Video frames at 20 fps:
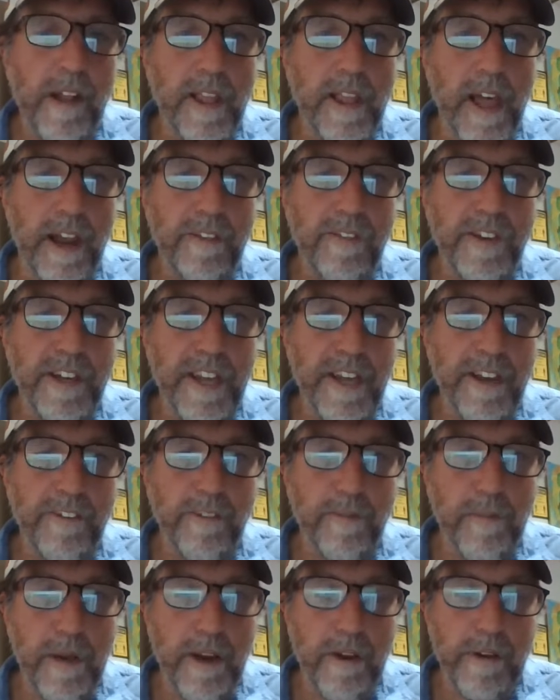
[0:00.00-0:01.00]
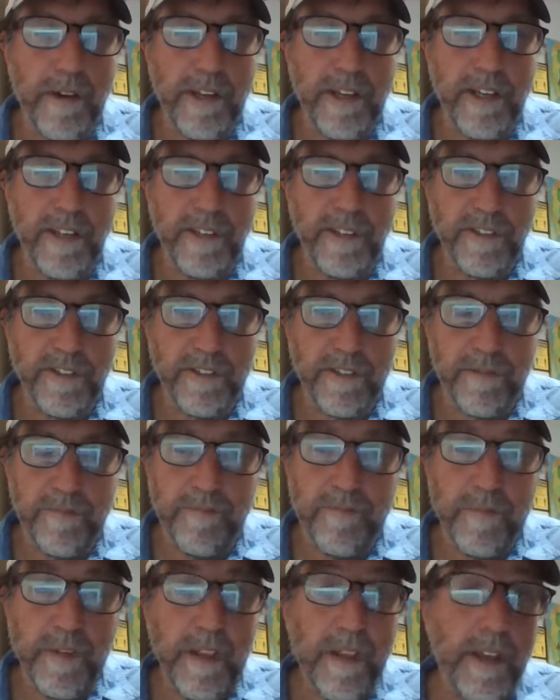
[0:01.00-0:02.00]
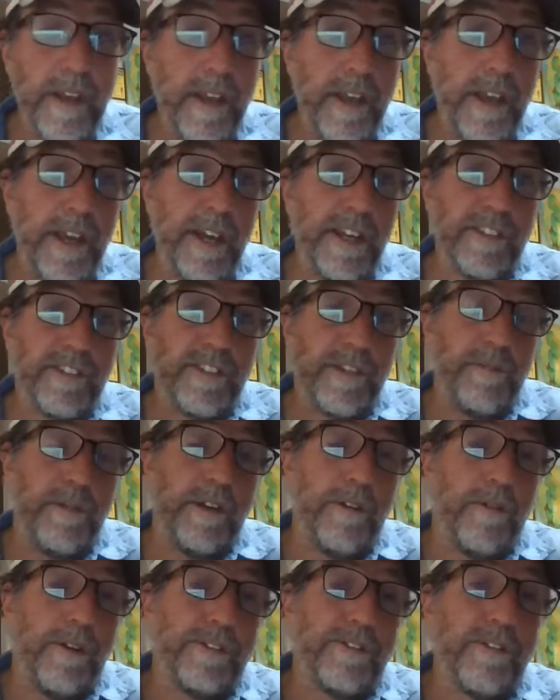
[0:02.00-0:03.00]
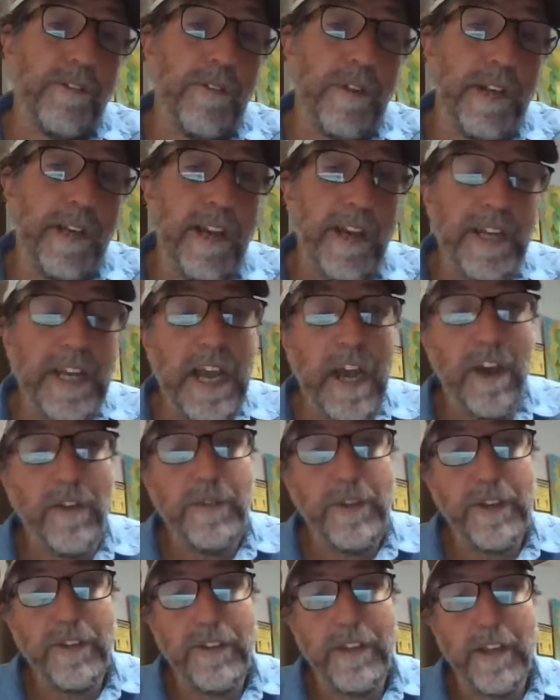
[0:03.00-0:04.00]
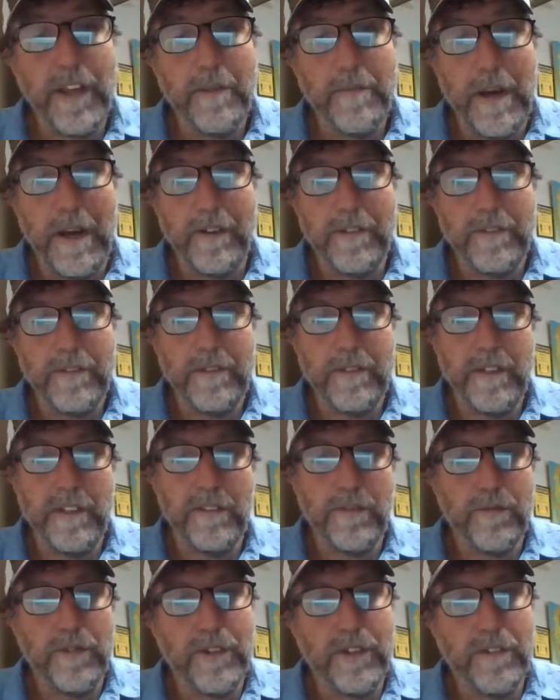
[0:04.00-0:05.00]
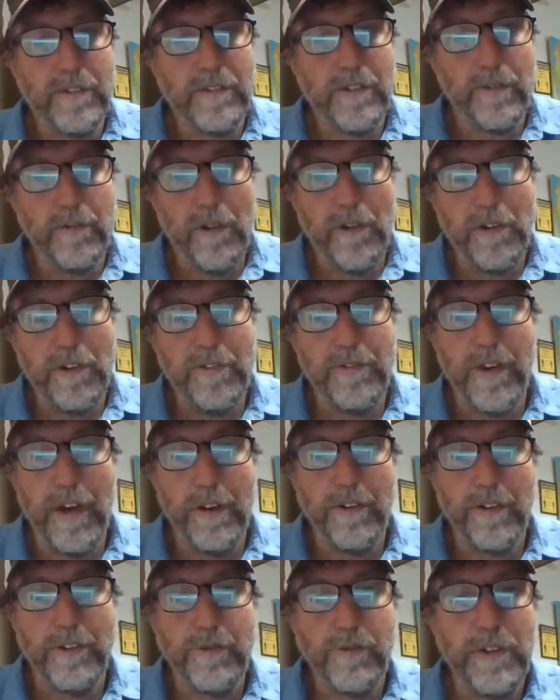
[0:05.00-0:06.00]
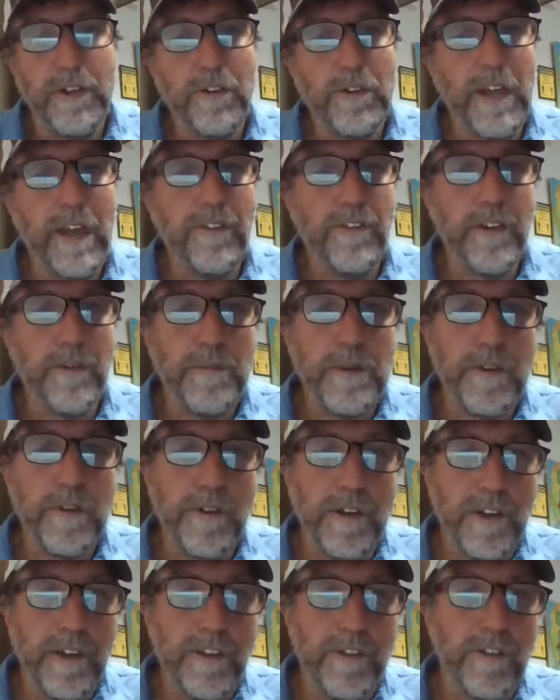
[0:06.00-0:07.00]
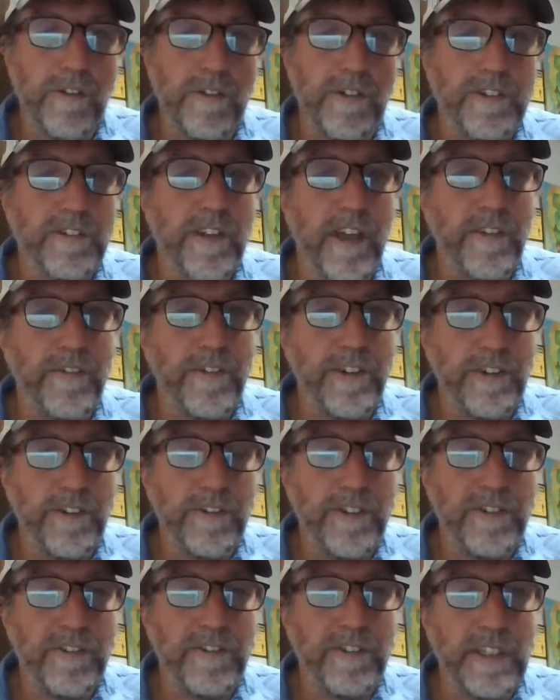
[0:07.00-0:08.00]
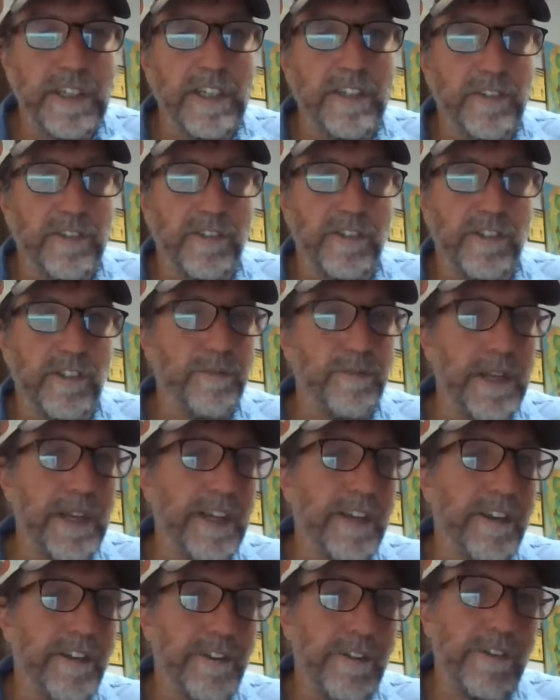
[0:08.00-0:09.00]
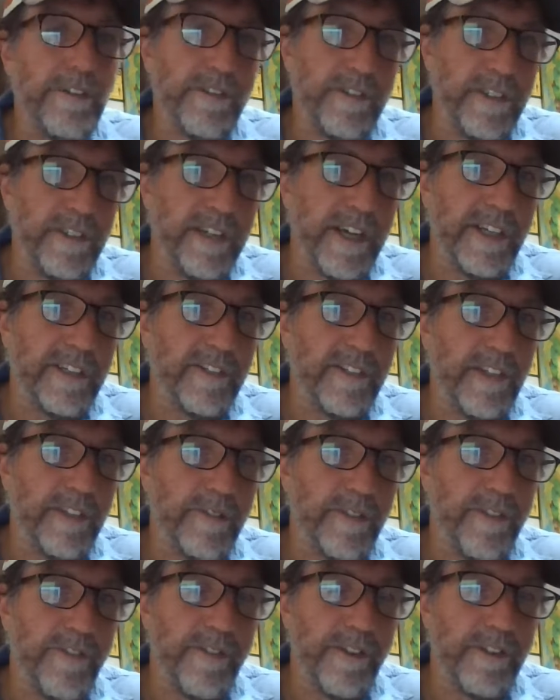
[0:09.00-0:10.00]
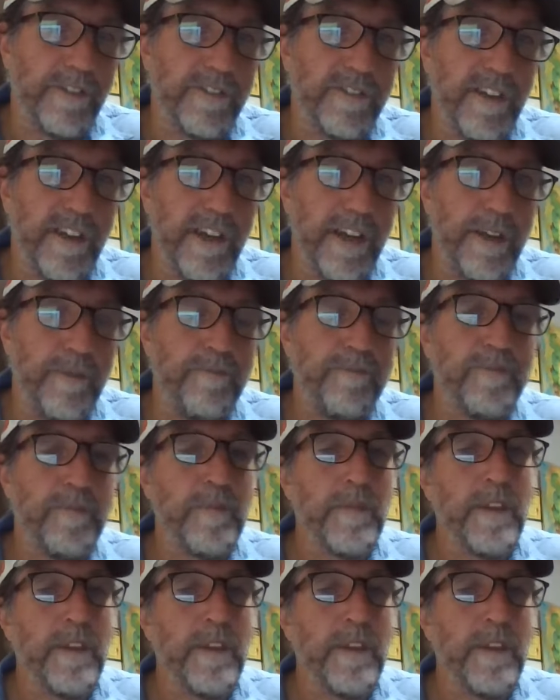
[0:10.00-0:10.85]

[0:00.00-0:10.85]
a lot of the Native Americans. And it's similar to what's going on now. If you can think about this with this coronavirus, we don't have an immunity to it. It's kind of a new disease. It's just being introduced in the United States for the first time.